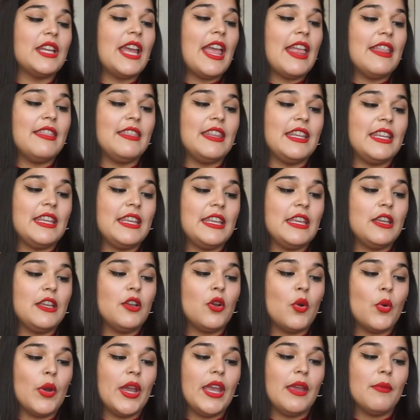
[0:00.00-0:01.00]
and the
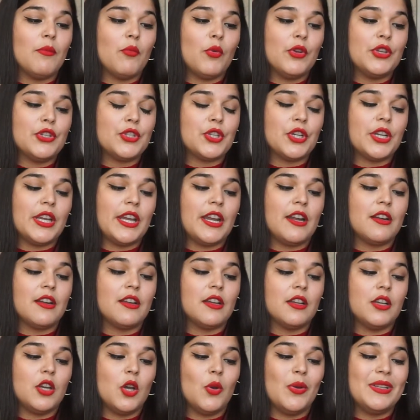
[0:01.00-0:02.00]
Equate Moisture Care
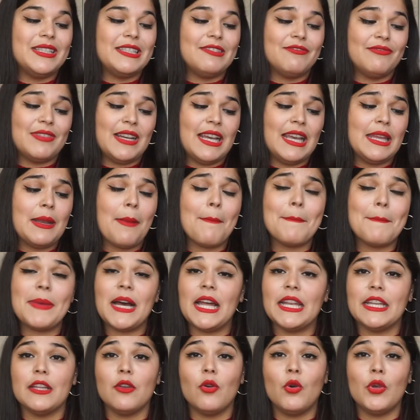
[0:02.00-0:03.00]
Cocoa Divine
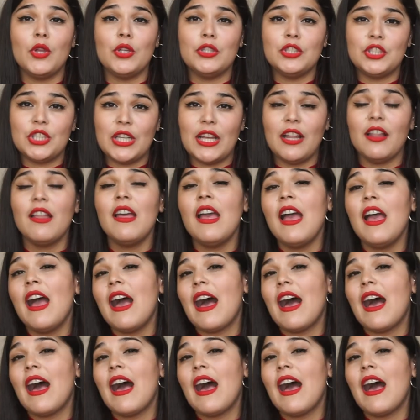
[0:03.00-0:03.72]
Body Oil Gel.